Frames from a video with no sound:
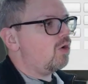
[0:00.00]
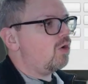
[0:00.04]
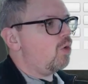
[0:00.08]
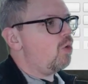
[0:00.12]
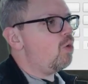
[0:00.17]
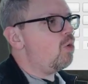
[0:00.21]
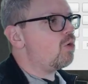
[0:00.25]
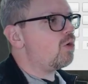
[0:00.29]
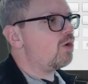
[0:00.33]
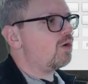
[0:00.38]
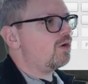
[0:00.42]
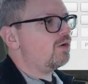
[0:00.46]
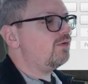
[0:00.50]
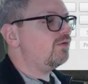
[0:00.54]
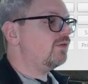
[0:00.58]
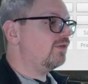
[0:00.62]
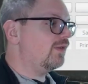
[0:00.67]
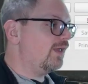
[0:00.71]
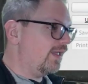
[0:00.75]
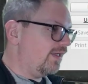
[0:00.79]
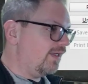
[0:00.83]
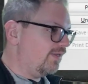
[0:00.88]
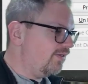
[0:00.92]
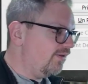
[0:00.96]
Or,
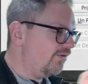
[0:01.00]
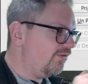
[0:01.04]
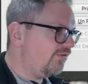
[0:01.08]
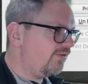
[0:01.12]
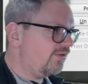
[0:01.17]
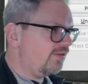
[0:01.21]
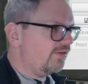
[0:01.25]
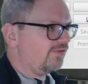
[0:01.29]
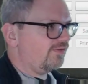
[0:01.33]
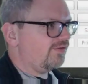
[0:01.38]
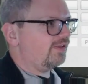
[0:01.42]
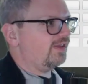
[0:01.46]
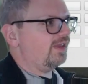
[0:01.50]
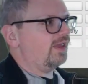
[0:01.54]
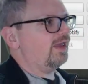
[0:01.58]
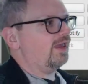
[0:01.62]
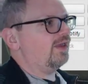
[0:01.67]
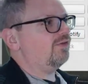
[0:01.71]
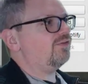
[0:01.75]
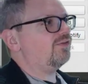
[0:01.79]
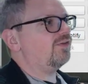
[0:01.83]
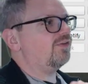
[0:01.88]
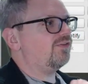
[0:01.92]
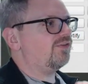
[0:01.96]
like this is the
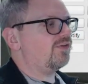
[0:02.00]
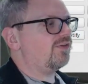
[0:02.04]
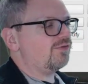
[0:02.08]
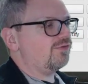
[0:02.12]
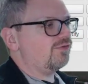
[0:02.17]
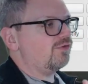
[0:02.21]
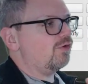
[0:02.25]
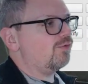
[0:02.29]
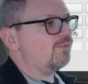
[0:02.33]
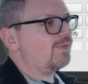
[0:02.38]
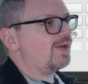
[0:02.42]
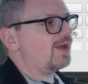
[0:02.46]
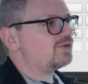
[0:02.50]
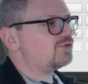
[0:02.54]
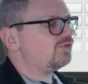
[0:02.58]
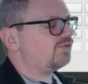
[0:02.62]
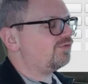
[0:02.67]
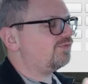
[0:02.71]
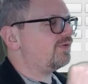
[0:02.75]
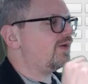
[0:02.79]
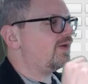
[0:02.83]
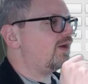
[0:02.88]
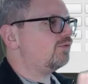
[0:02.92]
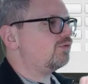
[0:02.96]
case, it says no
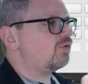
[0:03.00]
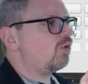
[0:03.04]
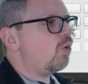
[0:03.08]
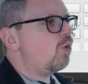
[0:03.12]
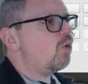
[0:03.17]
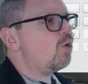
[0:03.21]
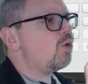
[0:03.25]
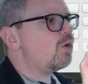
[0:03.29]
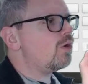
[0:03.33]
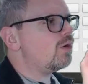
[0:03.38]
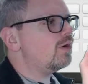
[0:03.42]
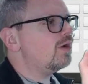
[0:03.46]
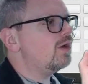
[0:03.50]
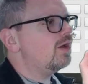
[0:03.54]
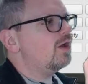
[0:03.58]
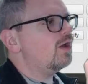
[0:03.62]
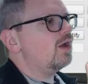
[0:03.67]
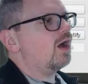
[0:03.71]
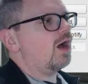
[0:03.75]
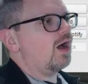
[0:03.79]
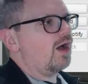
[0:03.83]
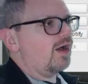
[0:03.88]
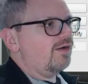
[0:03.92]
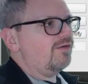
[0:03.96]
matches found, or
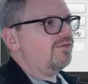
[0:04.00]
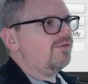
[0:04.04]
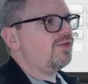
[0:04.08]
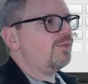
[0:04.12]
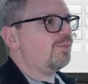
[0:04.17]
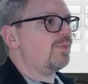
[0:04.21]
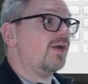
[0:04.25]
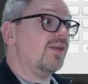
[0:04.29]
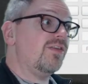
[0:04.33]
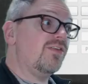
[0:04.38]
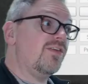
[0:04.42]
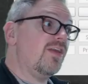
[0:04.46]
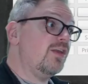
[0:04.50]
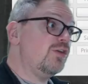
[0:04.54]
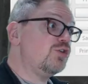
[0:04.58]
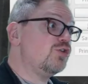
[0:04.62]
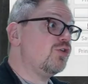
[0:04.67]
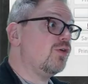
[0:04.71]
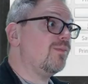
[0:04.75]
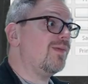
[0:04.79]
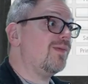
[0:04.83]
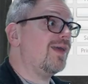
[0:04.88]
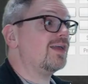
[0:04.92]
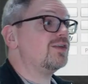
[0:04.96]
of the
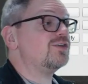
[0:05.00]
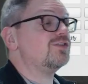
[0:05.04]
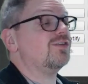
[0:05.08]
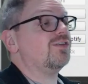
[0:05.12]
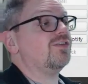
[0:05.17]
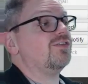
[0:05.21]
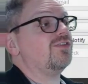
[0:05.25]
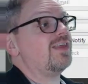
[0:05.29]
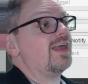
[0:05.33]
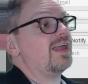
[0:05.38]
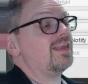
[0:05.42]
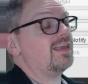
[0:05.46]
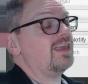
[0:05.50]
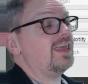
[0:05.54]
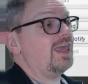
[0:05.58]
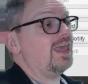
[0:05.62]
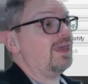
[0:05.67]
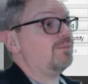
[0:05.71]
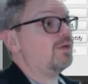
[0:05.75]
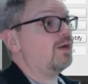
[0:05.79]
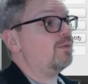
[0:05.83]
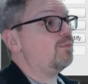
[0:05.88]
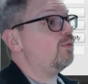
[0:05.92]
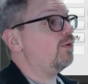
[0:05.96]
potential matches that it
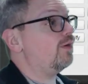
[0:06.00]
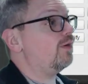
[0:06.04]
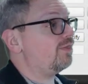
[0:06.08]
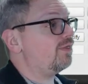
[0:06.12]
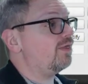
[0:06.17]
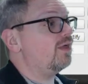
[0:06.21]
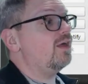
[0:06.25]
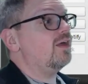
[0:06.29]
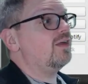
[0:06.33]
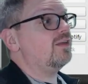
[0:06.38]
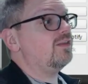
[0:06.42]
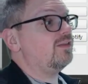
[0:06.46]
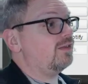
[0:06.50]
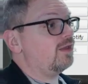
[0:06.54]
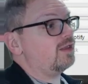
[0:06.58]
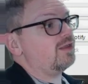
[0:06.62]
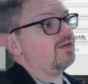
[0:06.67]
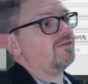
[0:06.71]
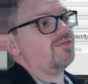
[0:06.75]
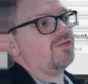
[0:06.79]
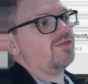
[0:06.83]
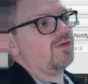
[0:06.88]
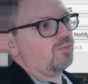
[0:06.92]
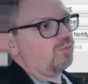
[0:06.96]
came up with, none
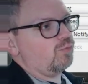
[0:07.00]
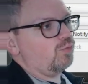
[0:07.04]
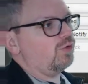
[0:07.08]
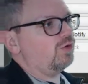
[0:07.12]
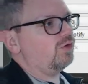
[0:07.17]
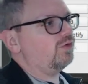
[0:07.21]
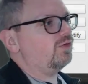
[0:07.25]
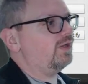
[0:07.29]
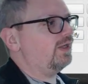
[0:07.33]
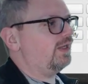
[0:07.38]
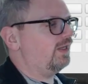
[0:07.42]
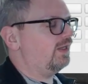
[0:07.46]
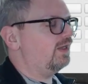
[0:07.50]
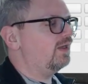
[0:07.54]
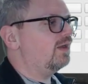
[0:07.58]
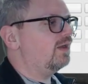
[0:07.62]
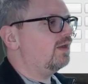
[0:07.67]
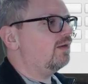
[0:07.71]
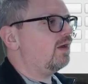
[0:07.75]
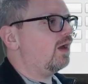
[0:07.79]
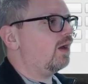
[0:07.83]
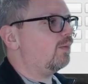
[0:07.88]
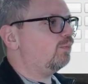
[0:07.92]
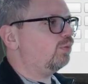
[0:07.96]
of them really
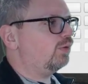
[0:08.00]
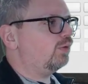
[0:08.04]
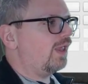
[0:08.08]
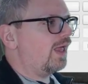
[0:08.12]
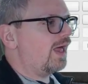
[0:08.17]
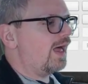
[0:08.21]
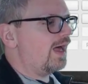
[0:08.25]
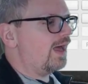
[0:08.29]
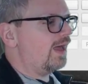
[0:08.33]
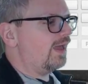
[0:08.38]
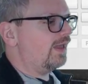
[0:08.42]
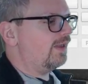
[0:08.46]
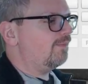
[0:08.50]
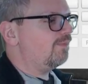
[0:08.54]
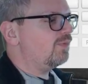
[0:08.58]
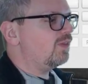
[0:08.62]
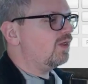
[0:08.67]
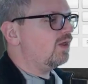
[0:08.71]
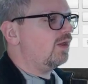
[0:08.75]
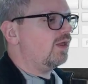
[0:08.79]
apply.